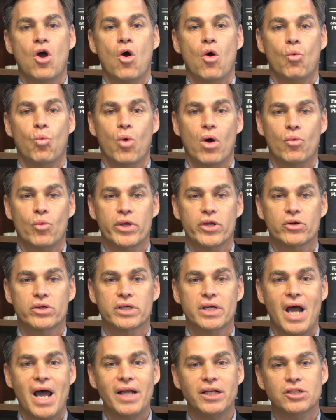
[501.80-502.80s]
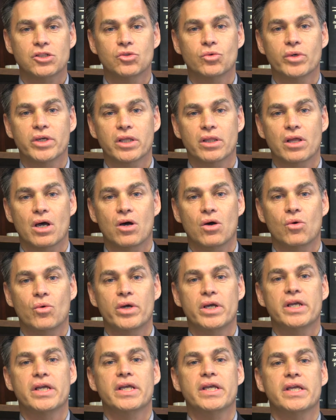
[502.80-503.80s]
What we are not doing, though,
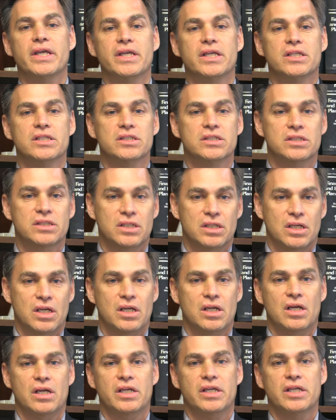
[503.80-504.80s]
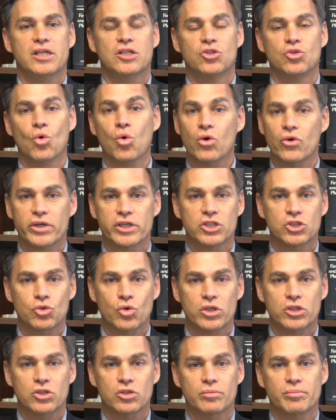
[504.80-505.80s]
is ignoring
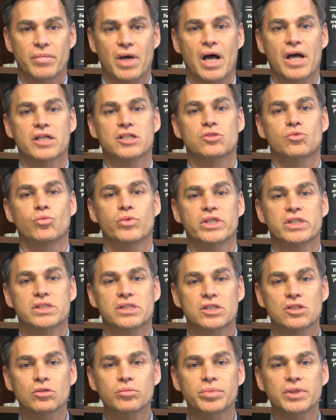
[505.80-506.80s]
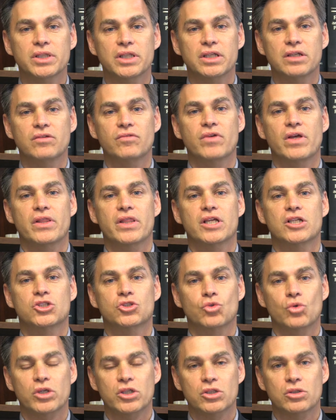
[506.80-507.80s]
short-term bonds. We still believe that
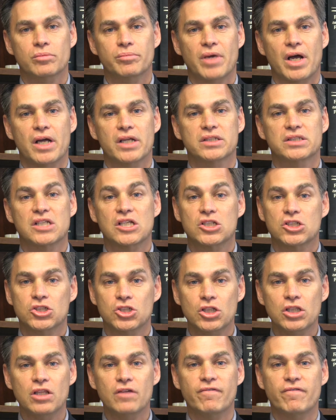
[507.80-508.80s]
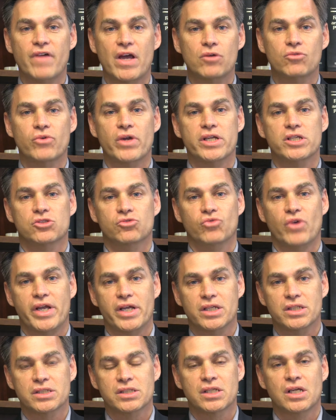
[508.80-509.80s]
short-term bonds, should the Fed raise
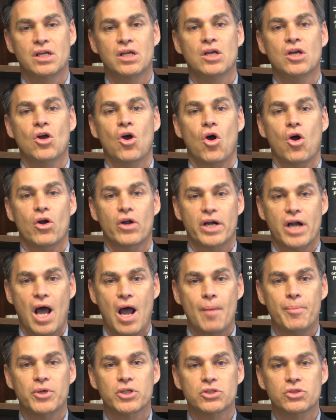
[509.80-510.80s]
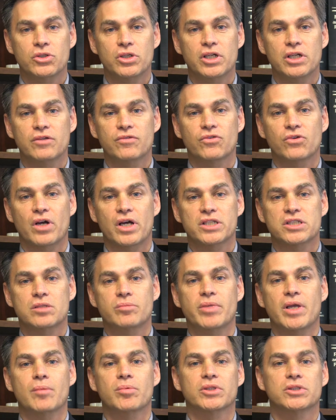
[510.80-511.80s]
rates, are an opportunity for us to
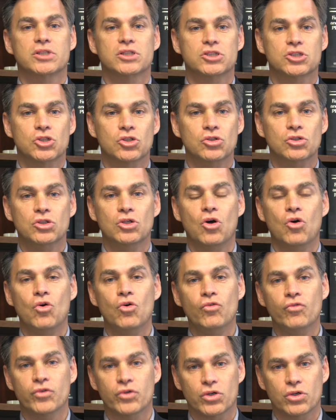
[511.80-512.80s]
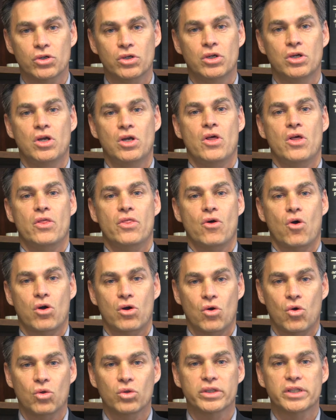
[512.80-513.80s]
be able to turn over our
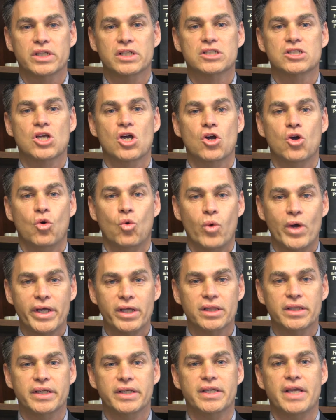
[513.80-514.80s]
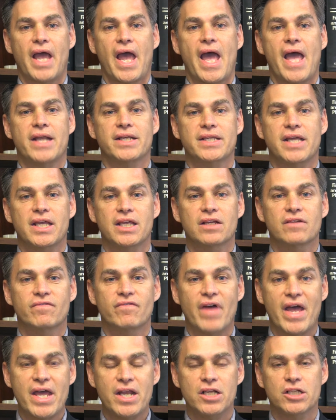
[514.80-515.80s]
holdings quickly and take
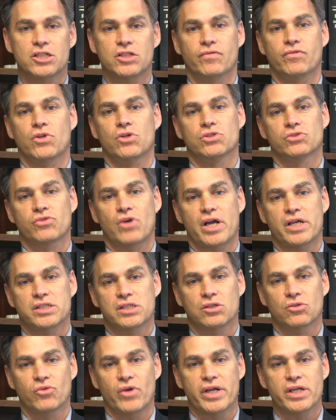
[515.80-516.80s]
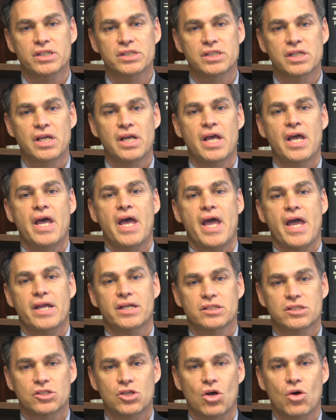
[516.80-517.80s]
advantage of those rising rates.
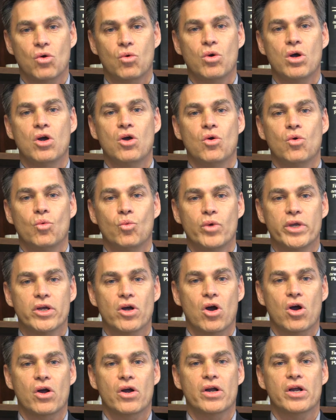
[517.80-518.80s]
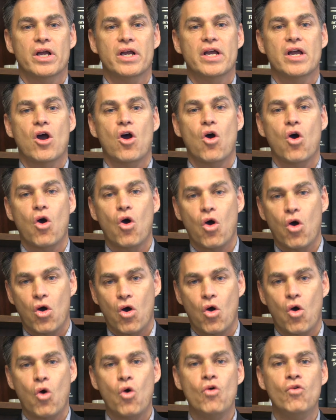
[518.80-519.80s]
And so we are
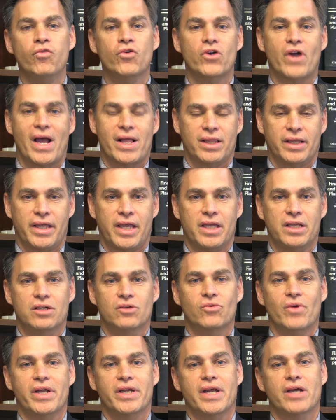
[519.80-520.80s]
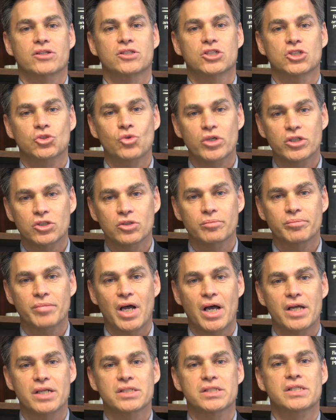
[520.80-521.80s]
over-allocated right now to short-term
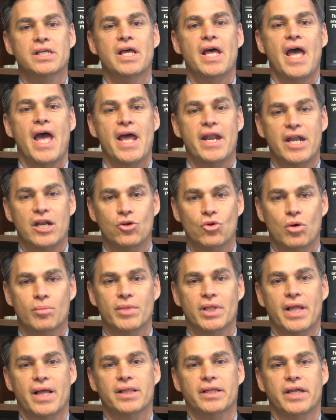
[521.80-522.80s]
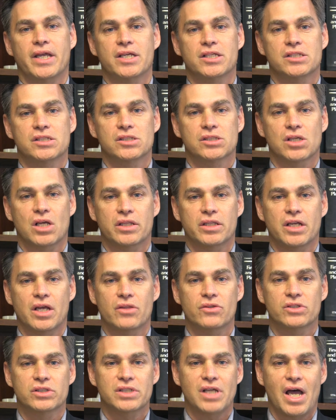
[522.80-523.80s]
bonds and at normal allocations on the
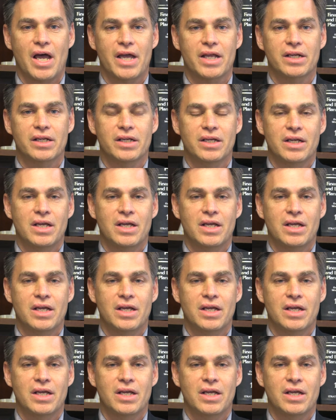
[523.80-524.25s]
other side.